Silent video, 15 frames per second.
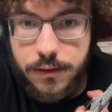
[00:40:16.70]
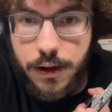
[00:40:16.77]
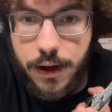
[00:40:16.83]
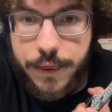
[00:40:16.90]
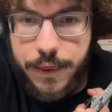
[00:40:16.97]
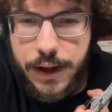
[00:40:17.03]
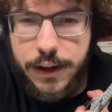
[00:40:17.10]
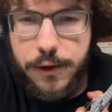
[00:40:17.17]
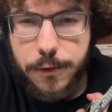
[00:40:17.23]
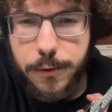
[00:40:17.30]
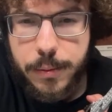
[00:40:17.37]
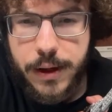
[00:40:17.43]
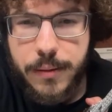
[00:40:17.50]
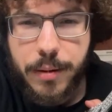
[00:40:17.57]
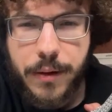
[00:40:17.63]
And thank you for
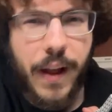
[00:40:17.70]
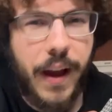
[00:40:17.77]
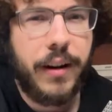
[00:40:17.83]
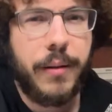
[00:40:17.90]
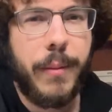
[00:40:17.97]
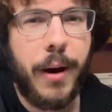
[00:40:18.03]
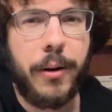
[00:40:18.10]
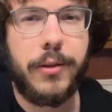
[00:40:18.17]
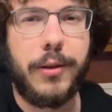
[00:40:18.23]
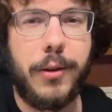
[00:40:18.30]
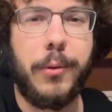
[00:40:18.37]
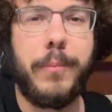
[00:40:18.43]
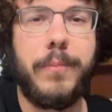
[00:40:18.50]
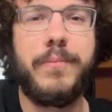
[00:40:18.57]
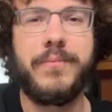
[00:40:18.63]
being polite about it,
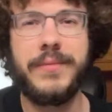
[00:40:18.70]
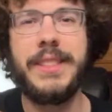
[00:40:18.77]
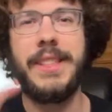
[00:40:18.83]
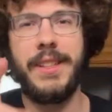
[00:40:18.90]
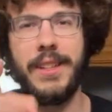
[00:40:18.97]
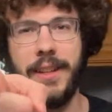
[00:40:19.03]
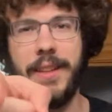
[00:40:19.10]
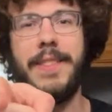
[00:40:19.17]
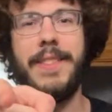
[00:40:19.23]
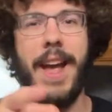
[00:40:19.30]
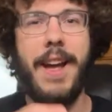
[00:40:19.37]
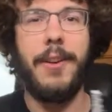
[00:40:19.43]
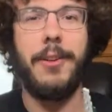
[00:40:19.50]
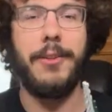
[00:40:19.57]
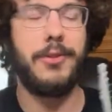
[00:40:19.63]
too.
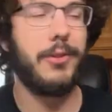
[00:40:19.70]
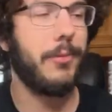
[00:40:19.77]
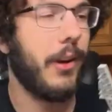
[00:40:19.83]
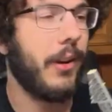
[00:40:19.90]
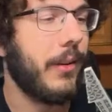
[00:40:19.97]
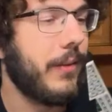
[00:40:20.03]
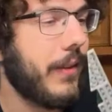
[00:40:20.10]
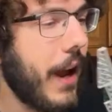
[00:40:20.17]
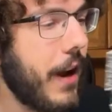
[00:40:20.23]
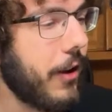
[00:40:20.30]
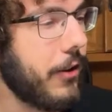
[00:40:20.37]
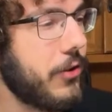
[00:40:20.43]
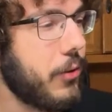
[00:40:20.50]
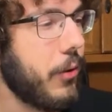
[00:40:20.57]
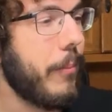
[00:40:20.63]
That earned you
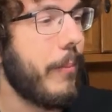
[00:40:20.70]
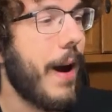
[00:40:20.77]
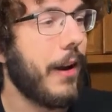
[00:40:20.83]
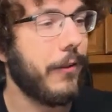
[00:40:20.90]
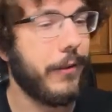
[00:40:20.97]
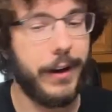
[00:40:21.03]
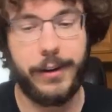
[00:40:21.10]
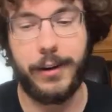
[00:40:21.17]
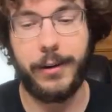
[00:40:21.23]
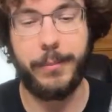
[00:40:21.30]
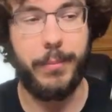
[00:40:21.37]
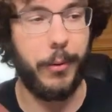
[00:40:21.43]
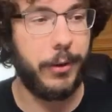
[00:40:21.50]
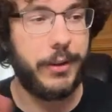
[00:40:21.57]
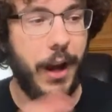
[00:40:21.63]
a moderator.
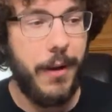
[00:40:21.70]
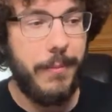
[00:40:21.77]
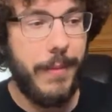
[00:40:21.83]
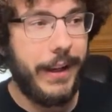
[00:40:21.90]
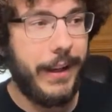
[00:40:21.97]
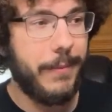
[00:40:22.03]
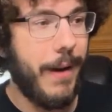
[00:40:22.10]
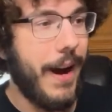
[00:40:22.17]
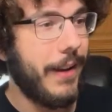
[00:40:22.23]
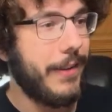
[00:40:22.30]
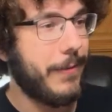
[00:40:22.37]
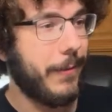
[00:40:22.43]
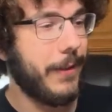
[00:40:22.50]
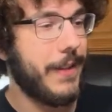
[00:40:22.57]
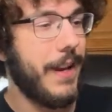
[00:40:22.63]
But we're done making mods
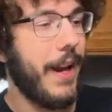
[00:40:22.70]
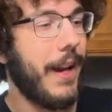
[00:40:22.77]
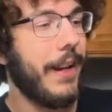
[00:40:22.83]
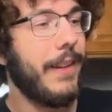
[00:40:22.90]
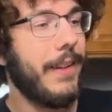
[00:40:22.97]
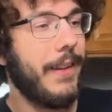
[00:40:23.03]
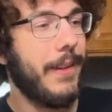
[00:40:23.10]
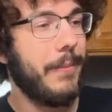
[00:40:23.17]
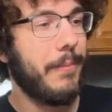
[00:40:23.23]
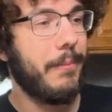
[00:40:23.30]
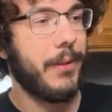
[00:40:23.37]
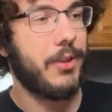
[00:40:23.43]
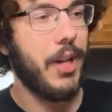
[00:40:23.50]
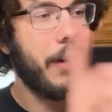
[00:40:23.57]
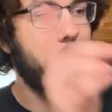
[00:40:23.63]
for tonight.
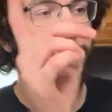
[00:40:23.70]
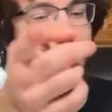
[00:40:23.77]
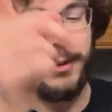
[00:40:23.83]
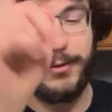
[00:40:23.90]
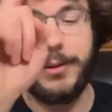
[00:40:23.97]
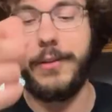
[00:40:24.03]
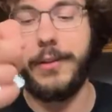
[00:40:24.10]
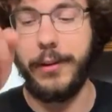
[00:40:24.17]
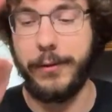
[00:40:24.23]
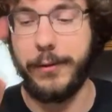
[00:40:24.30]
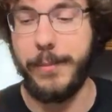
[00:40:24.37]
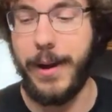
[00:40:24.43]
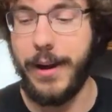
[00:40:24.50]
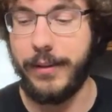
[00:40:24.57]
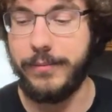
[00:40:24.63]
But Jeffrey, you deserved
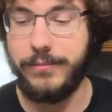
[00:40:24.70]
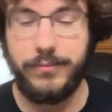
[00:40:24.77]
mod.